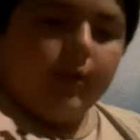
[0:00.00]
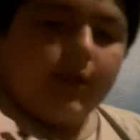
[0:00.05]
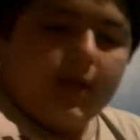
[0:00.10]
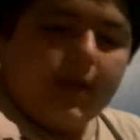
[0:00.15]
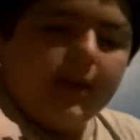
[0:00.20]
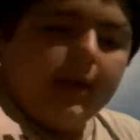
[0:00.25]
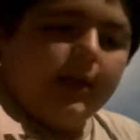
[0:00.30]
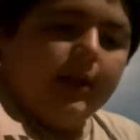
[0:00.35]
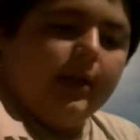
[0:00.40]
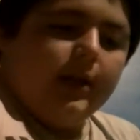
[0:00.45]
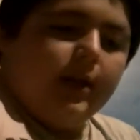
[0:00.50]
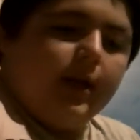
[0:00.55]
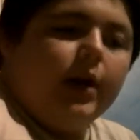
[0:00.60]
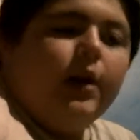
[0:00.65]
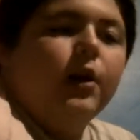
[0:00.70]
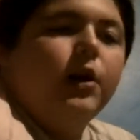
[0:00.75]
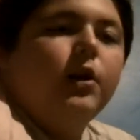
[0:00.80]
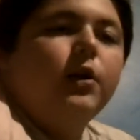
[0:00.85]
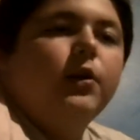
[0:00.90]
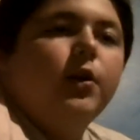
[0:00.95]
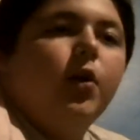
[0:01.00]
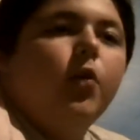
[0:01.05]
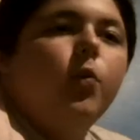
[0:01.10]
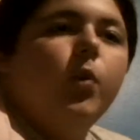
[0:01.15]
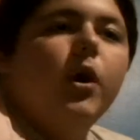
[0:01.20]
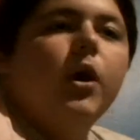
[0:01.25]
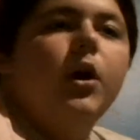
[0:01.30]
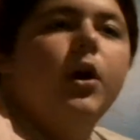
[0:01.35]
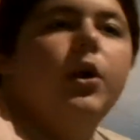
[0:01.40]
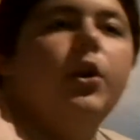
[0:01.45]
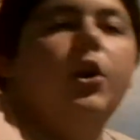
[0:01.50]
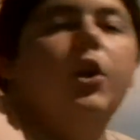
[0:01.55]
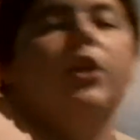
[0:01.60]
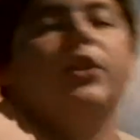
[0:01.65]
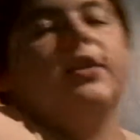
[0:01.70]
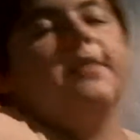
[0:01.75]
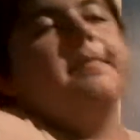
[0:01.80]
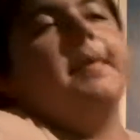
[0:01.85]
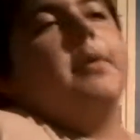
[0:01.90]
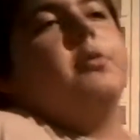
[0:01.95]
The other one
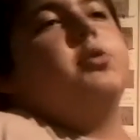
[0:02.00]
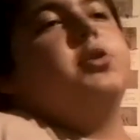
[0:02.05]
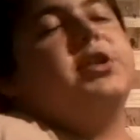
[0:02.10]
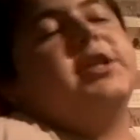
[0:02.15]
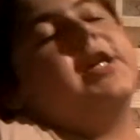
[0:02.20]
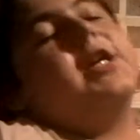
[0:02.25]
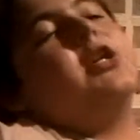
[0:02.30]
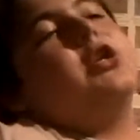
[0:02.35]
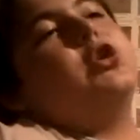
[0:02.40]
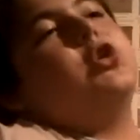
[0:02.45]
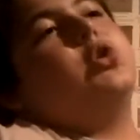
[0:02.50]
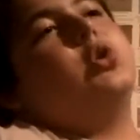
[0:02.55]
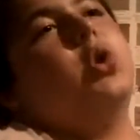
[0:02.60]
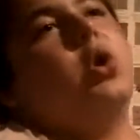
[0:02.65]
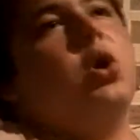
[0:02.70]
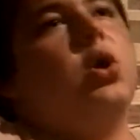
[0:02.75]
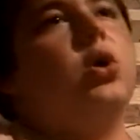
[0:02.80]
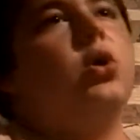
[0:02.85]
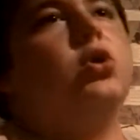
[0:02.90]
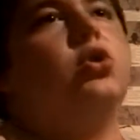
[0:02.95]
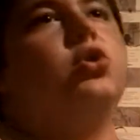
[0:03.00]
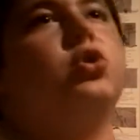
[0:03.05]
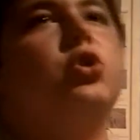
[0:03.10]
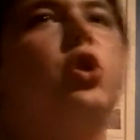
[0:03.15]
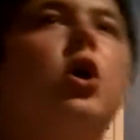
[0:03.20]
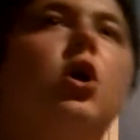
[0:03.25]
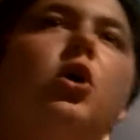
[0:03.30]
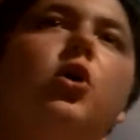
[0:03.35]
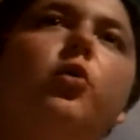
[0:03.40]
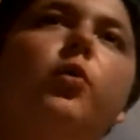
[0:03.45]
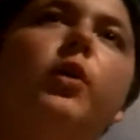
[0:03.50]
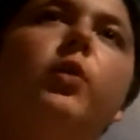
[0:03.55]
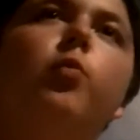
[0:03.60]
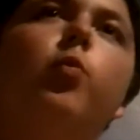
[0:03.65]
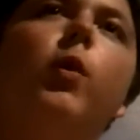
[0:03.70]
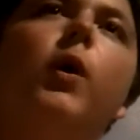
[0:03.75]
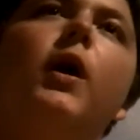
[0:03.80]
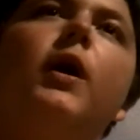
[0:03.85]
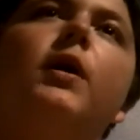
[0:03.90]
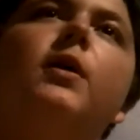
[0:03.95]
looked about 6, so
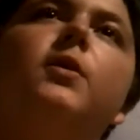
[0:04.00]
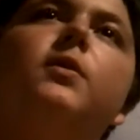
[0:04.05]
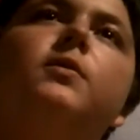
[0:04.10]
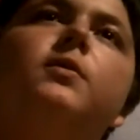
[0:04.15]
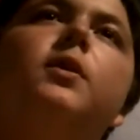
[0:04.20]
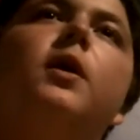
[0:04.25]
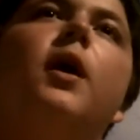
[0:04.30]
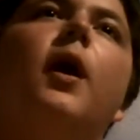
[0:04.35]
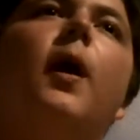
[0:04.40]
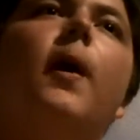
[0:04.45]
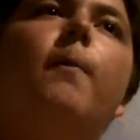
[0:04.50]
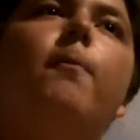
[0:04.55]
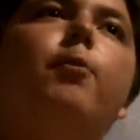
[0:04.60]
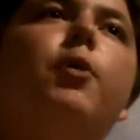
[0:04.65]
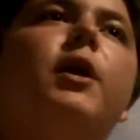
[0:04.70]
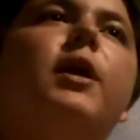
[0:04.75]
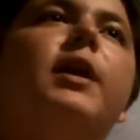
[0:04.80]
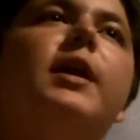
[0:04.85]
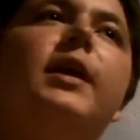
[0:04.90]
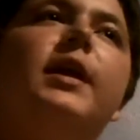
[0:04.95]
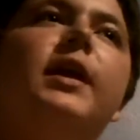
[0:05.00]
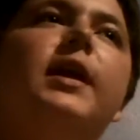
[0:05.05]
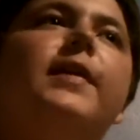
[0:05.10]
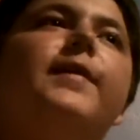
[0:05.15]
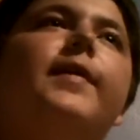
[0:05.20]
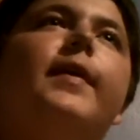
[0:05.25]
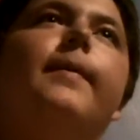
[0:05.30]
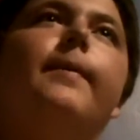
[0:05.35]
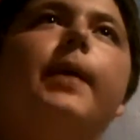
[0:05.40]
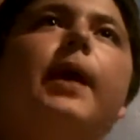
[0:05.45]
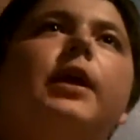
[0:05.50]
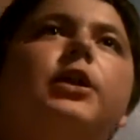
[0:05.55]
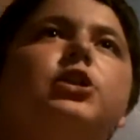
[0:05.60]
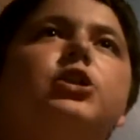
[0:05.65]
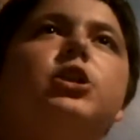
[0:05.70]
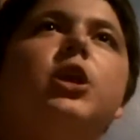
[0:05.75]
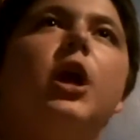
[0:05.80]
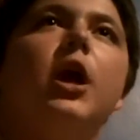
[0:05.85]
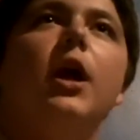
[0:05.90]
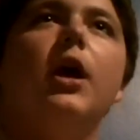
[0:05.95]
it was a pretty even
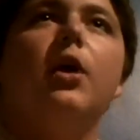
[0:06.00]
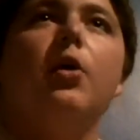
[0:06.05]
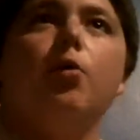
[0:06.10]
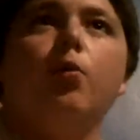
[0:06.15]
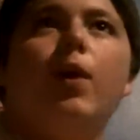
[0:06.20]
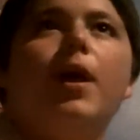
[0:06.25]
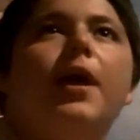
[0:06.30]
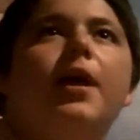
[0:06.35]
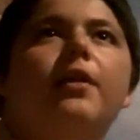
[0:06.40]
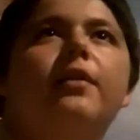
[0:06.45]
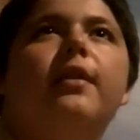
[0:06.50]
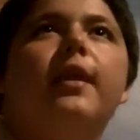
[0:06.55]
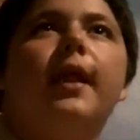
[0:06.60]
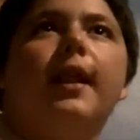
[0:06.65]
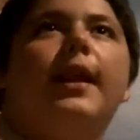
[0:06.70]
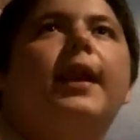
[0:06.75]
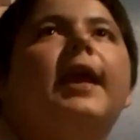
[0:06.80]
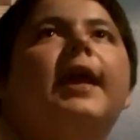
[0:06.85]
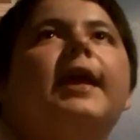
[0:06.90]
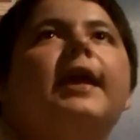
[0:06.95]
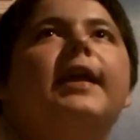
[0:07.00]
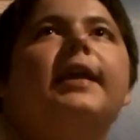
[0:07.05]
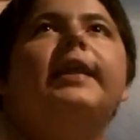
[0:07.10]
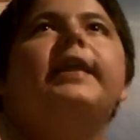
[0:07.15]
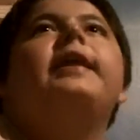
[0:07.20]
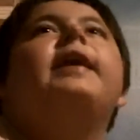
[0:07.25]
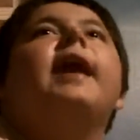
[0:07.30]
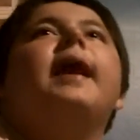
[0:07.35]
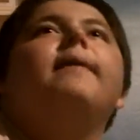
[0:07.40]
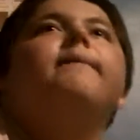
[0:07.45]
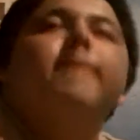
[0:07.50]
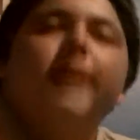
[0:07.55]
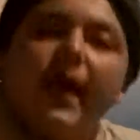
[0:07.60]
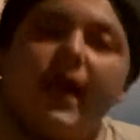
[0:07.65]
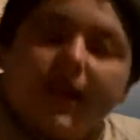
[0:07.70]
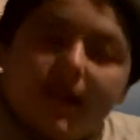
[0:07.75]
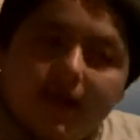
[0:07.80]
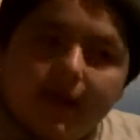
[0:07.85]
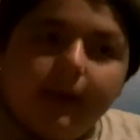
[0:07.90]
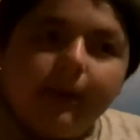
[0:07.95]
match. When the lady came
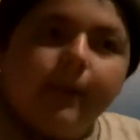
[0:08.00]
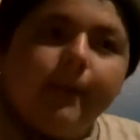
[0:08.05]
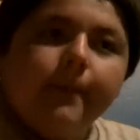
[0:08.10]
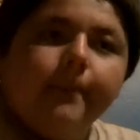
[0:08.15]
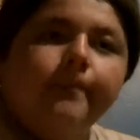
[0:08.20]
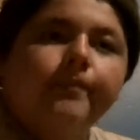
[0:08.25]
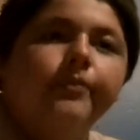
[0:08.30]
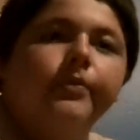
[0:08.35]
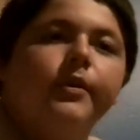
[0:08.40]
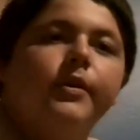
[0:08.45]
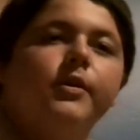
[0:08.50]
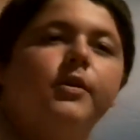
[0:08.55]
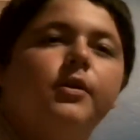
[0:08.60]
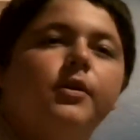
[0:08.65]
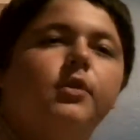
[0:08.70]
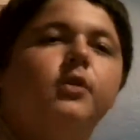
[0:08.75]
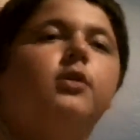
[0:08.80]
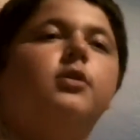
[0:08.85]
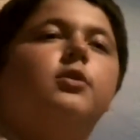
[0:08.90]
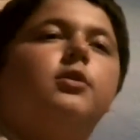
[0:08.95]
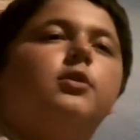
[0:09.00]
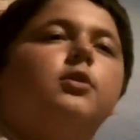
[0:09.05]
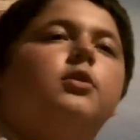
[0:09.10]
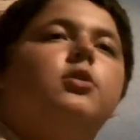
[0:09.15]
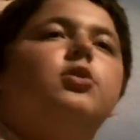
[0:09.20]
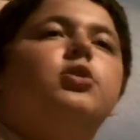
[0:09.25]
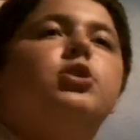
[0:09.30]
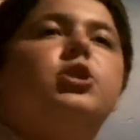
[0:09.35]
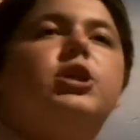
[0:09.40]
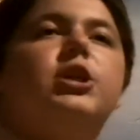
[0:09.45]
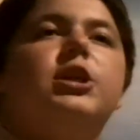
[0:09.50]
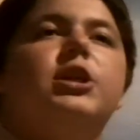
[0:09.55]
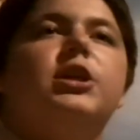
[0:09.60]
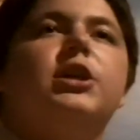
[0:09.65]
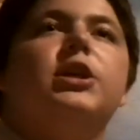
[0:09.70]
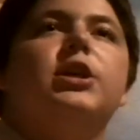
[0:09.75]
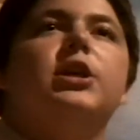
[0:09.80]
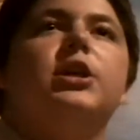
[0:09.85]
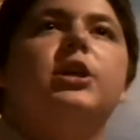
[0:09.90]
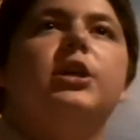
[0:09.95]
back,
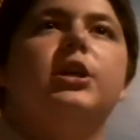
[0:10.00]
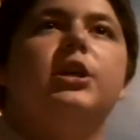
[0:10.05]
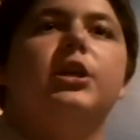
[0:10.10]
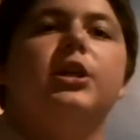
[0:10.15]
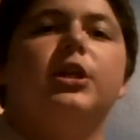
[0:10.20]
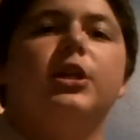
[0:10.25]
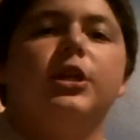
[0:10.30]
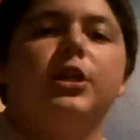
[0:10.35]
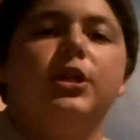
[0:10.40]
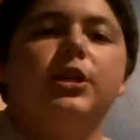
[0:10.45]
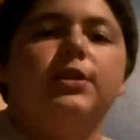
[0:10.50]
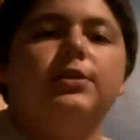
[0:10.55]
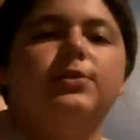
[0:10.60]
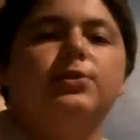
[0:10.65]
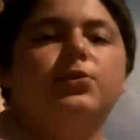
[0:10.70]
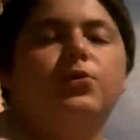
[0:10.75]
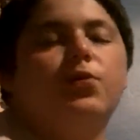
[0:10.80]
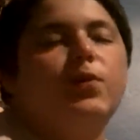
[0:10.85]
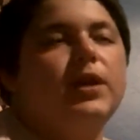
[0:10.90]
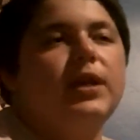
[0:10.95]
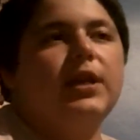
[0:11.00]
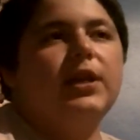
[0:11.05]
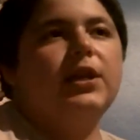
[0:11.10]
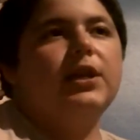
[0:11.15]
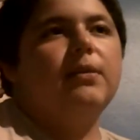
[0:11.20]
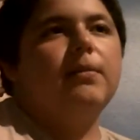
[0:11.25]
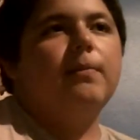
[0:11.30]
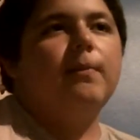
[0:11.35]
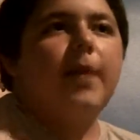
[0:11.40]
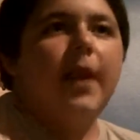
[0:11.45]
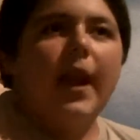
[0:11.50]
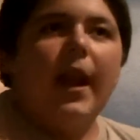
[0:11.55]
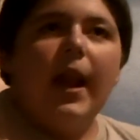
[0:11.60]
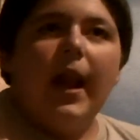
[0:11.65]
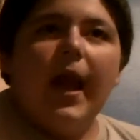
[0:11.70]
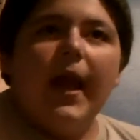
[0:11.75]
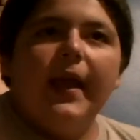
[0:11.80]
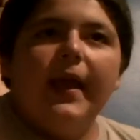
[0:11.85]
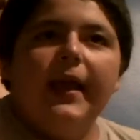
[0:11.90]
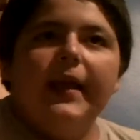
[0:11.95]
she screamed
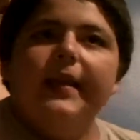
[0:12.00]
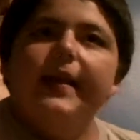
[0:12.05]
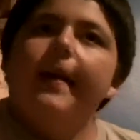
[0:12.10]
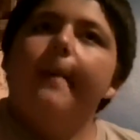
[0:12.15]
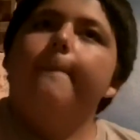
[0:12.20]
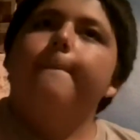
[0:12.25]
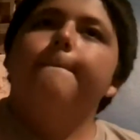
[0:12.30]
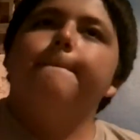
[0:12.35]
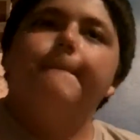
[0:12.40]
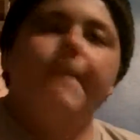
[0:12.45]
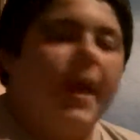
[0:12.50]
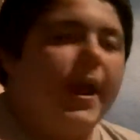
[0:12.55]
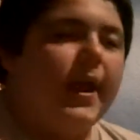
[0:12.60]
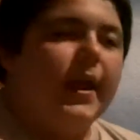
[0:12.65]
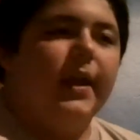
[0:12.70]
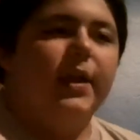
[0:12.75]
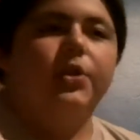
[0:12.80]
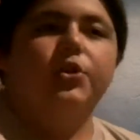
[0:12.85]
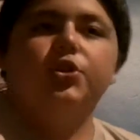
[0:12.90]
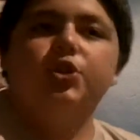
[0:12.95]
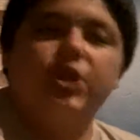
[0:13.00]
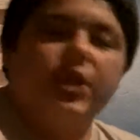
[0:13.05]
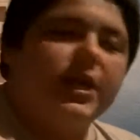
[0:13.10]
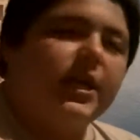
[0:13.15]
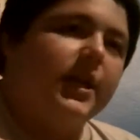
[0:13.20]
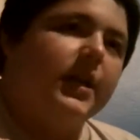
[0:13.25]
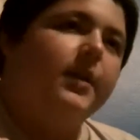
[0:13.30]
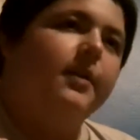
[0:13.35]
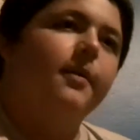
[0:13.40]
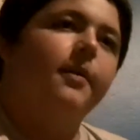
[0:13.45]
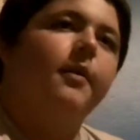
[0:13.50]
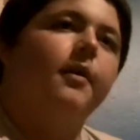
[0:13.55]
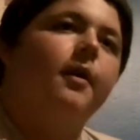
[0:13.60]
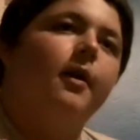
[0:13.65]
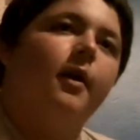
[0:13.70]
like a banshee.